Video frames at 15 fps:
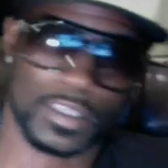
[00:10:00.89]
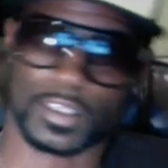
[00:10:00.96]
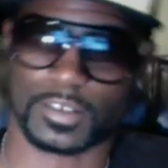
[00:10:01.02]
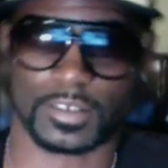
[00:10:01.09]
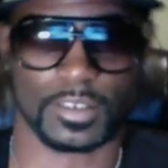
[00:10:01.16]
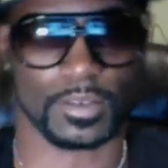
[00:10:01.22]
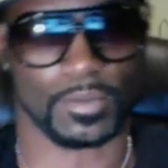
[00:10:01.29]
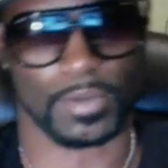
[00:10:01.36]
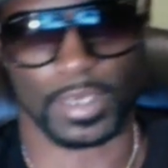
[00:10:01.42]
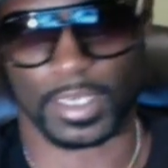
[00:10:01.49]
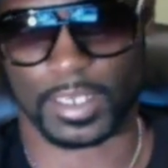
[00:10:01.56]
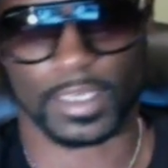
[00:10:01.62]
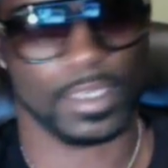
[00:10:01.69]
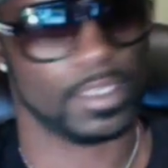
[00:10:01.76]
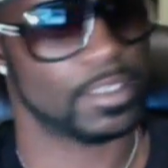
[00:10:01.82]
it's either
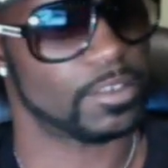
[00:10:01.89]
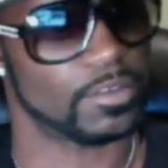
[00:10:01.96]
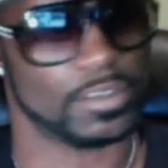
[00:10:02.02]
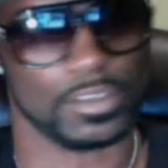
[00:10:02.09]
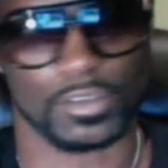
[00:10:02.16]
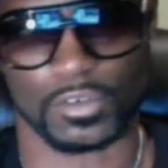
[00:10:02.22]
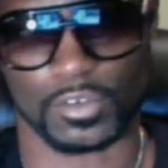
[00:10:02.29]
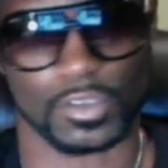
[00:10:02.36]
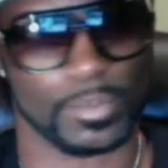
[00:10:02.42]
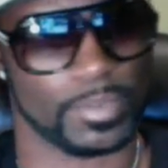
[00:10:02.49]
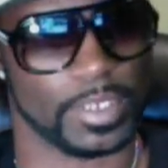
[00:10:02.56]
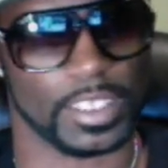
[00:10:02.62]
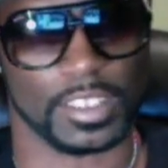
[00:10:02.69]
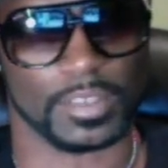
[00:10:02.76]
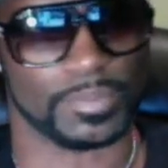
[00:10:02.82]
way. You could do, you could play either